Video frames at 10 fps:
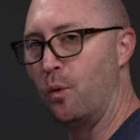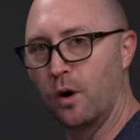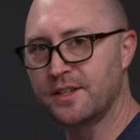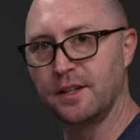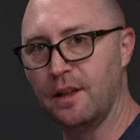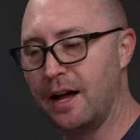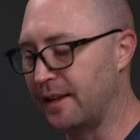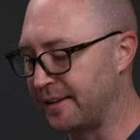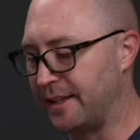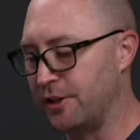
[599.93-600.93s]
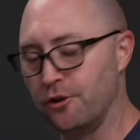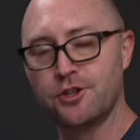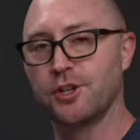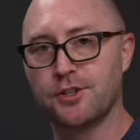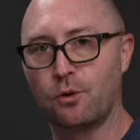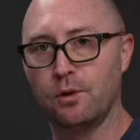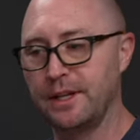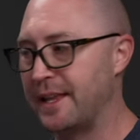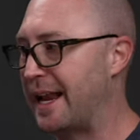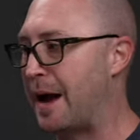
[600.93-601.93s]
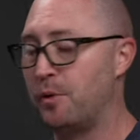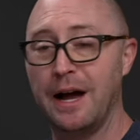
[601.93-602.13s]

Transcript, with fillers: It works a lot like the inertia scrolling that Apple